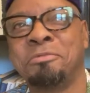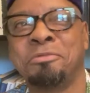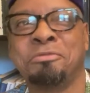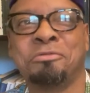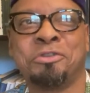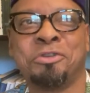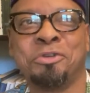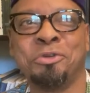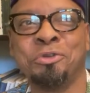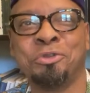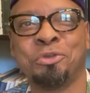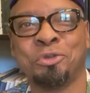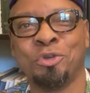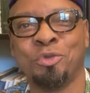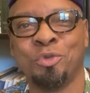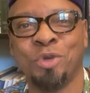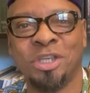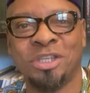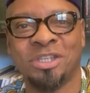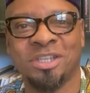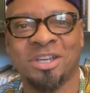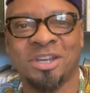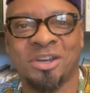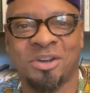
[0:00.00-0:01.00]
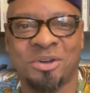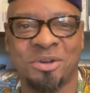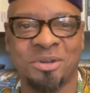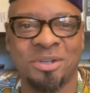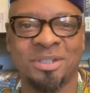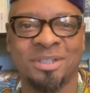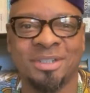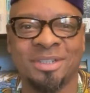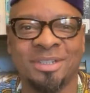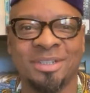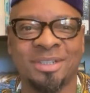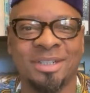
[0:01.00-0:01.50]
2 or 3 weeks ago,
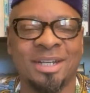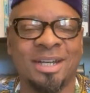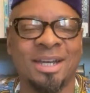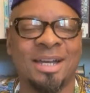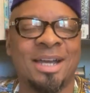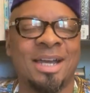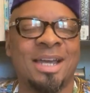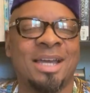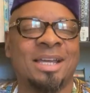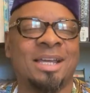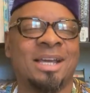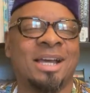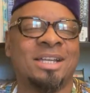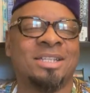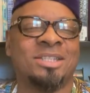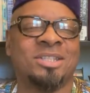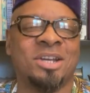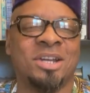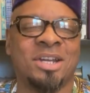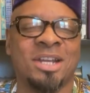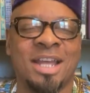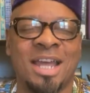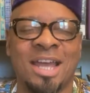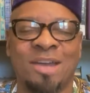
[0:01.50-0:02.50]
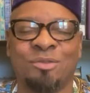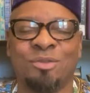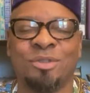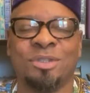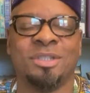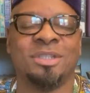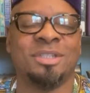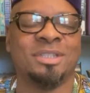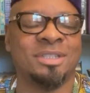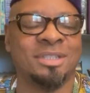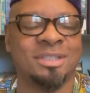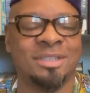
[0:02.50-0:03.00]
I started having
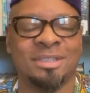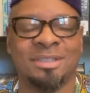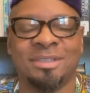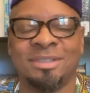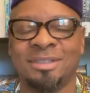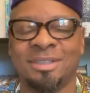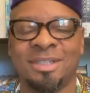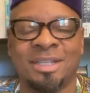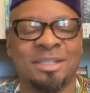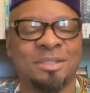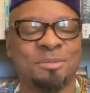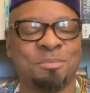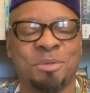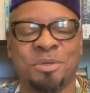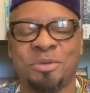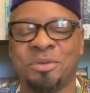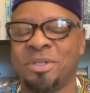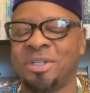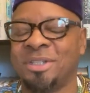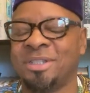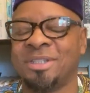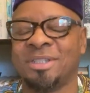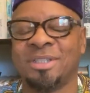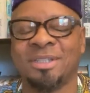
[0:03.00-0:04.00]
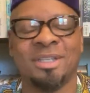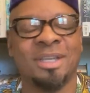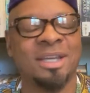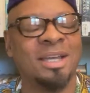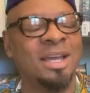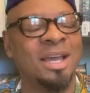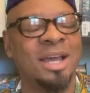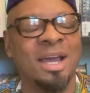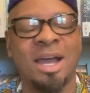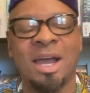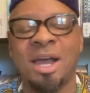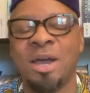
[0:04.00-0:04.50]
this experience
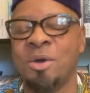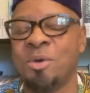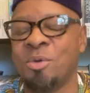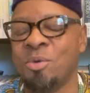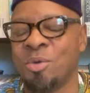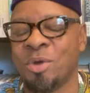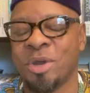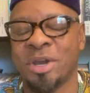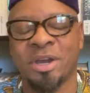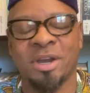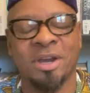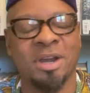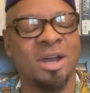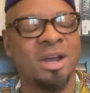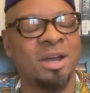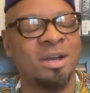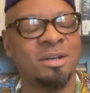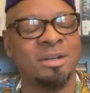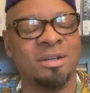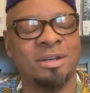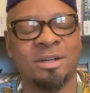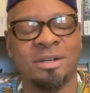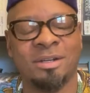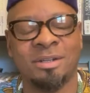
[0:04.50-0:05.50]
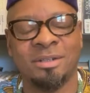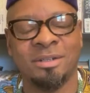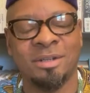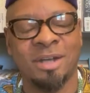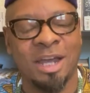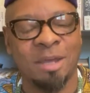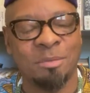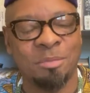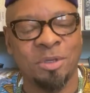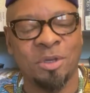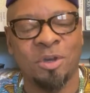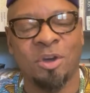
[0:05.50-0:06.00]
where
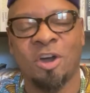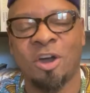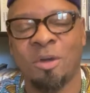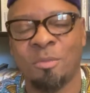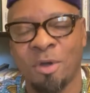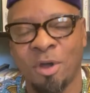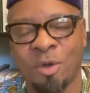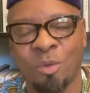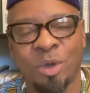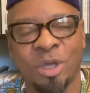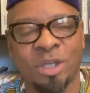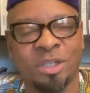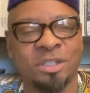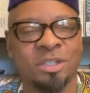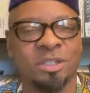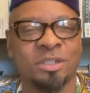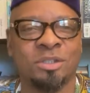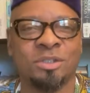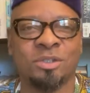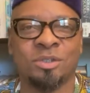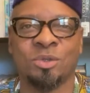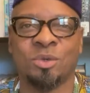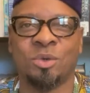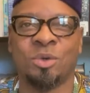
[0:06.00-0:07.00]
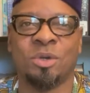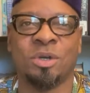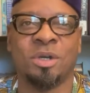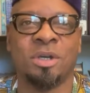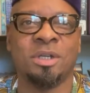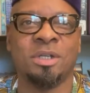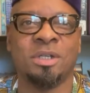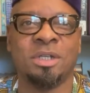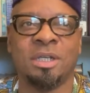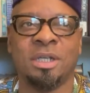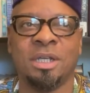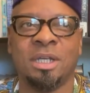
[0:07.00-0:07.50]
I'd be on my way to the
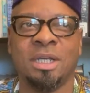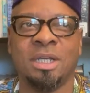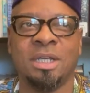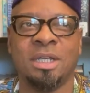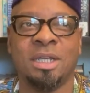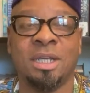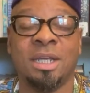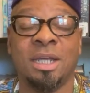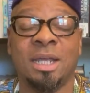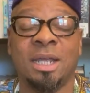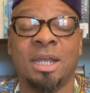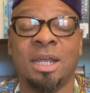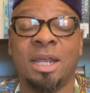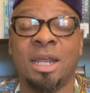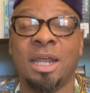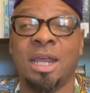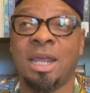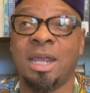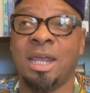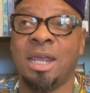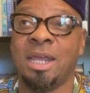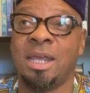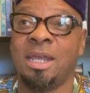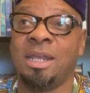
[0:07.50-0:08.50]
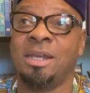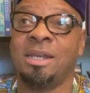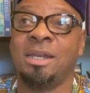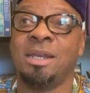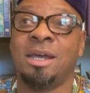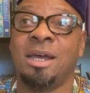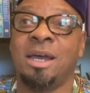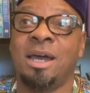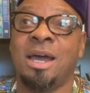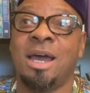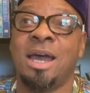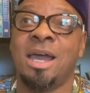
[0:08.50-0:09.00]
store and
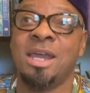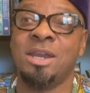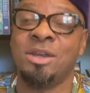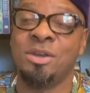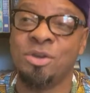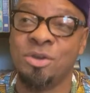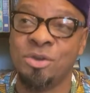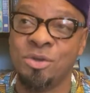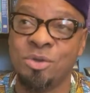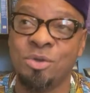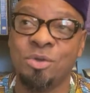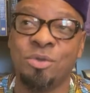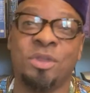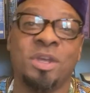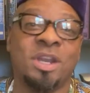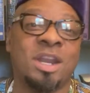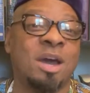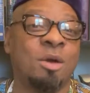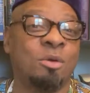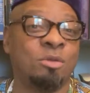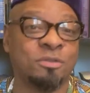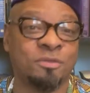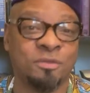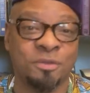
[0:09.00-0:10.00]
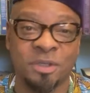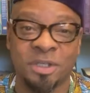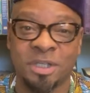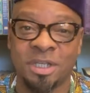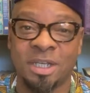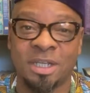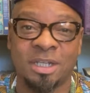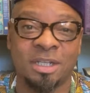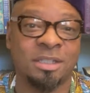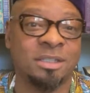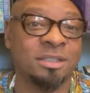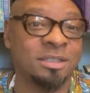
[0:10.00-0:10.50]
I knew that I was
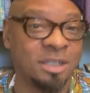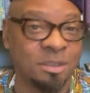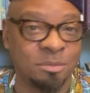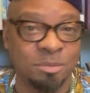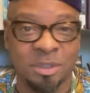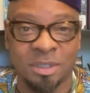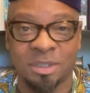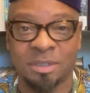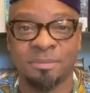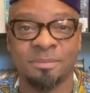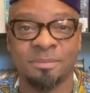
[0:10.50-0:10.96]
forgetting something.